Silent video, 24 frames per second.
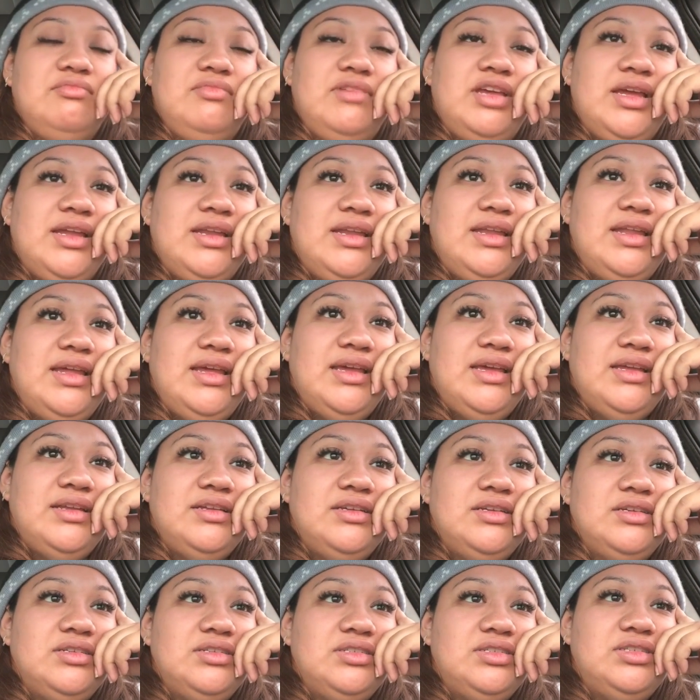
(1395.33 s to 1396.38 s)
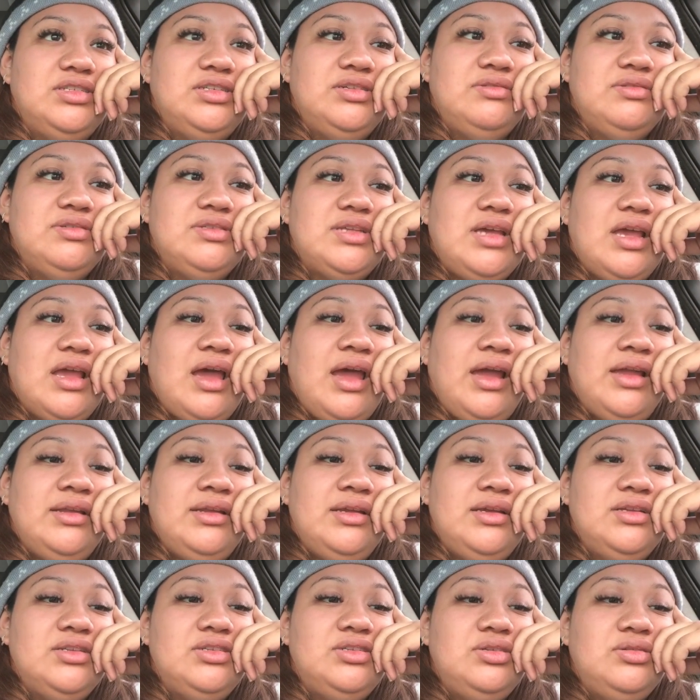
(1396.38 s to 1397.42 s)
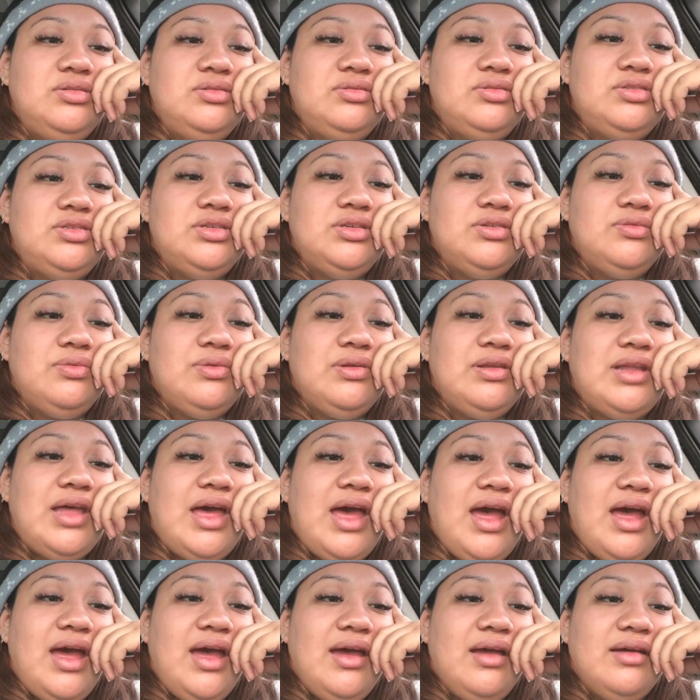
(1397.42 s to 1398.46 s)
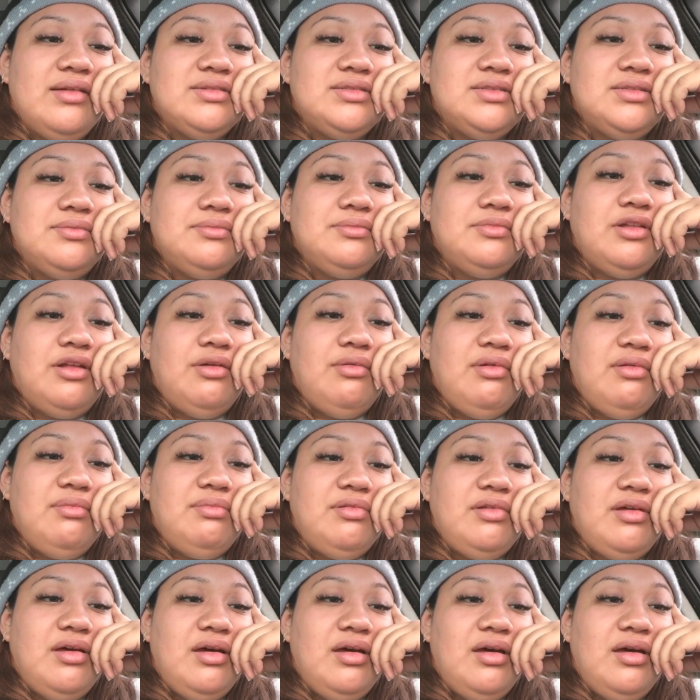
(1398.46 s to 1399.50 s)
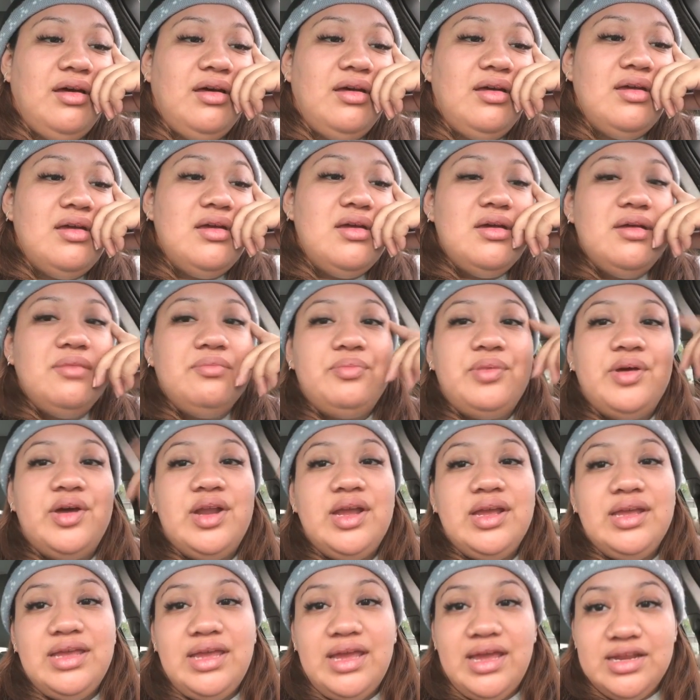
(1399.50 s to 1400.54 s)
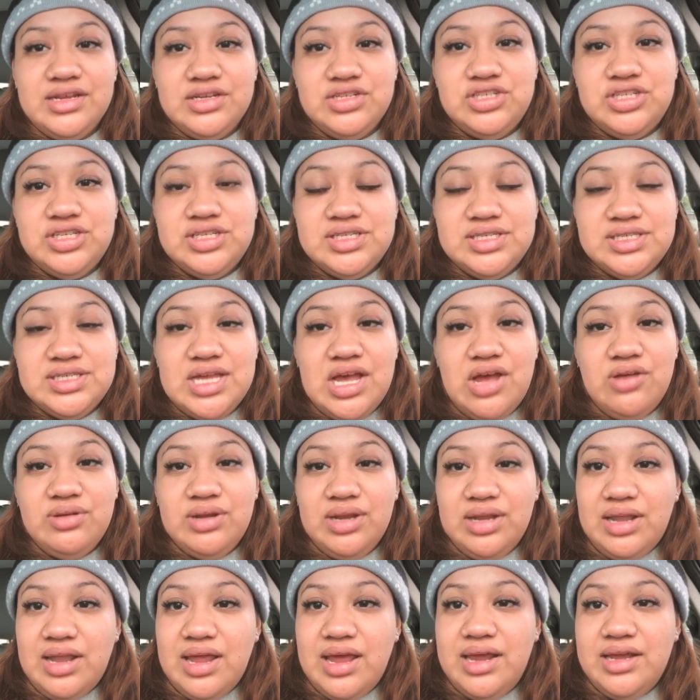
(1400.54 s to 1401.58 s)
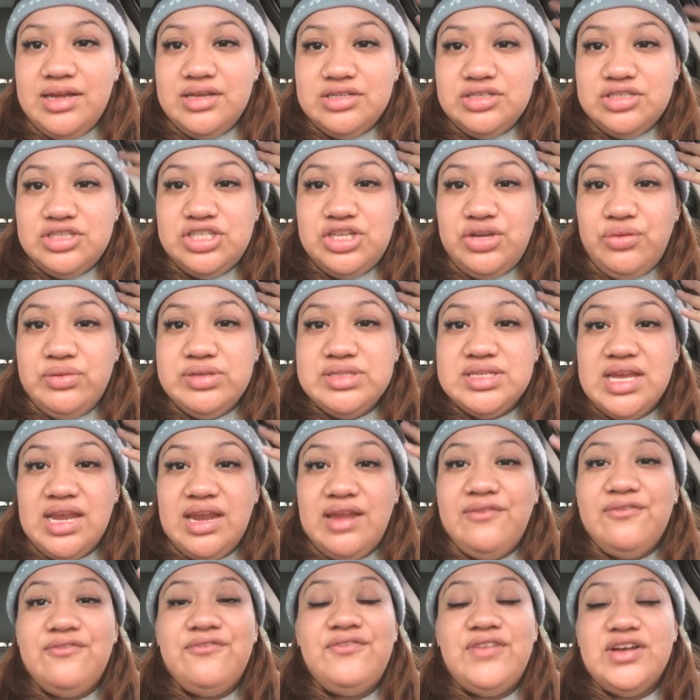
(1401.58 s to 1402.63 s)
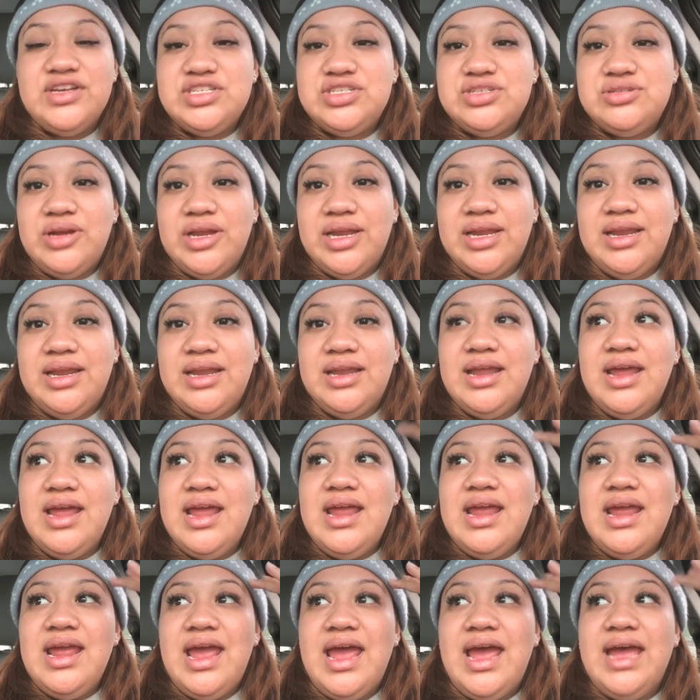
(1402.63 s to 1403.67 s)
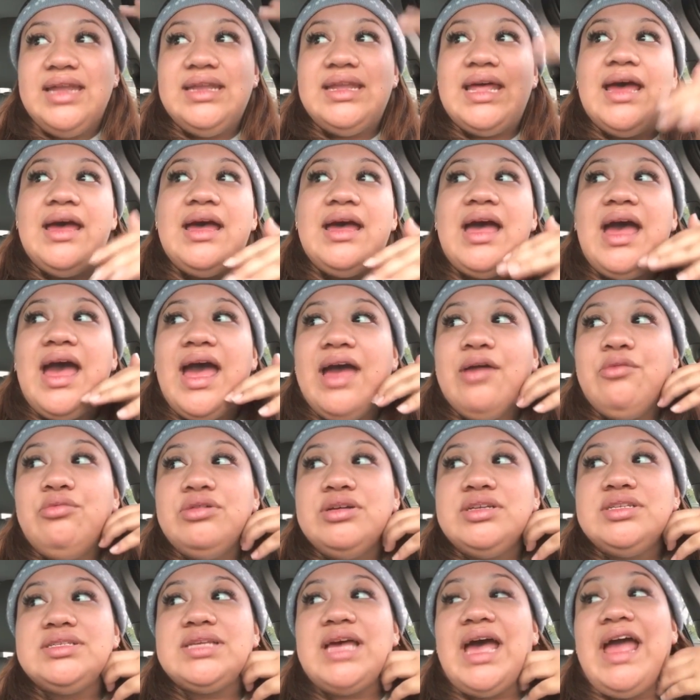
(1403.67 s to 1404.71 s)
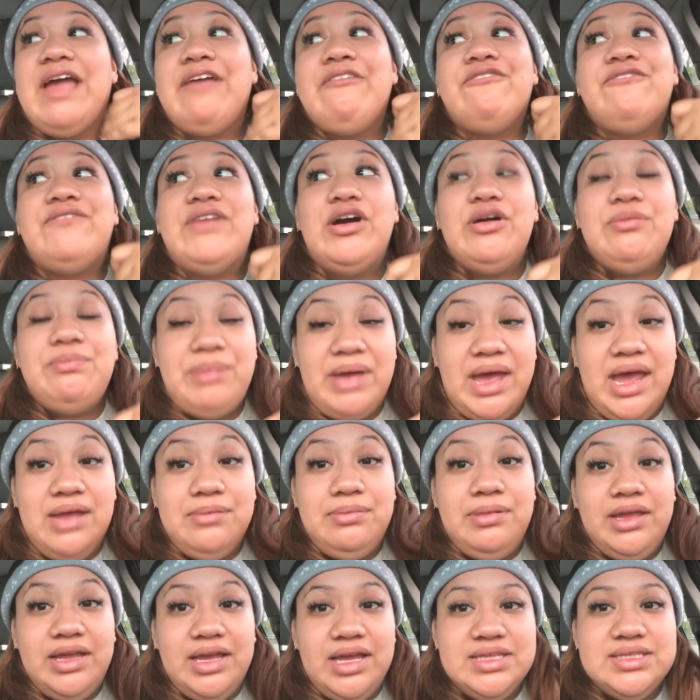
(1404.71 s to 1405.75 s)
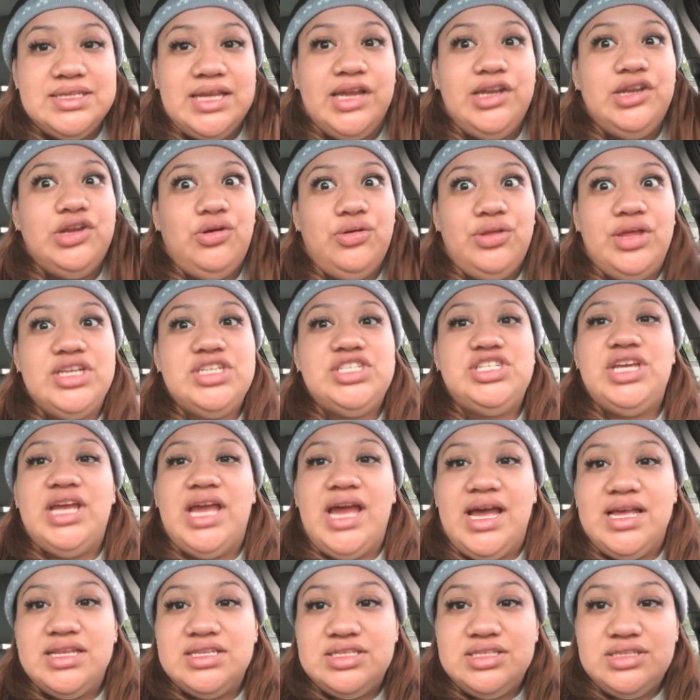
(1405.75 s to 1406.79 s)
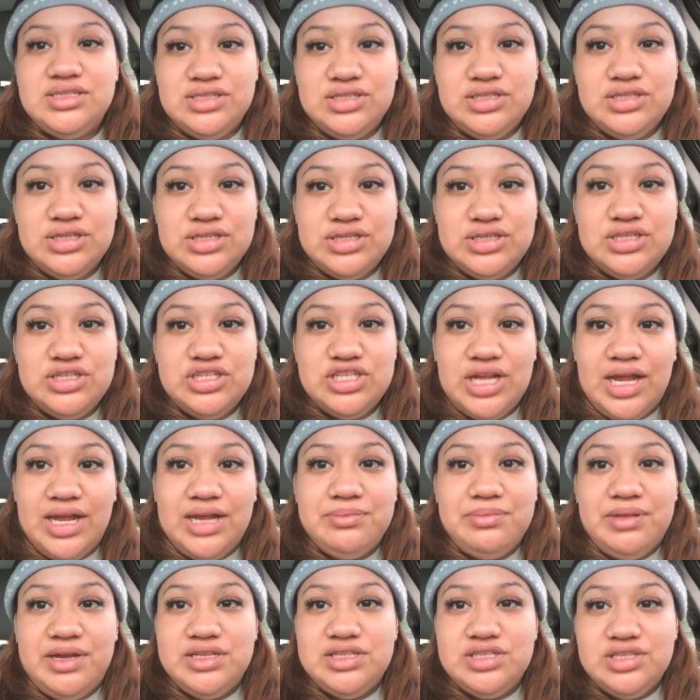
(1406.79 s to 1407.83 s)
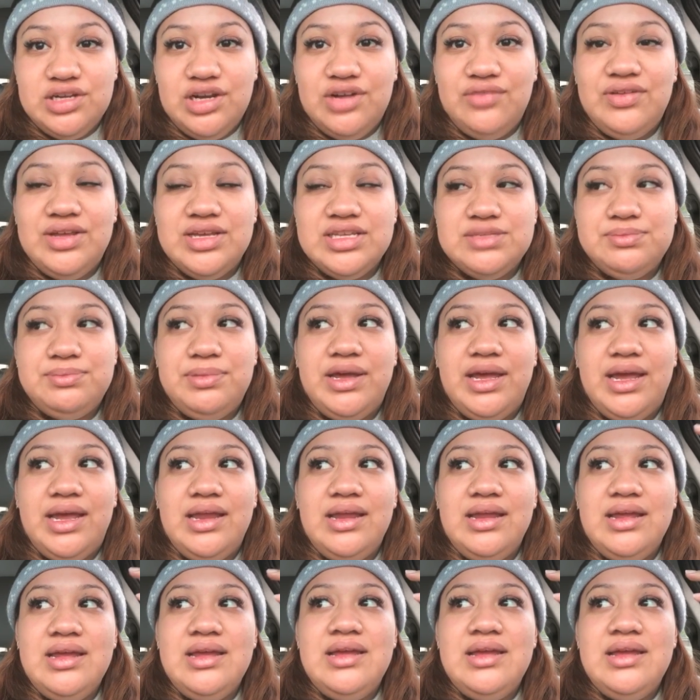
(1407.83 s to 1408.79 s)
And then she was like, I need you to relax and blah blah blah. But again, she sounded like she was getting frustrated, and that I felt bad because I know that she has to check my cervix, but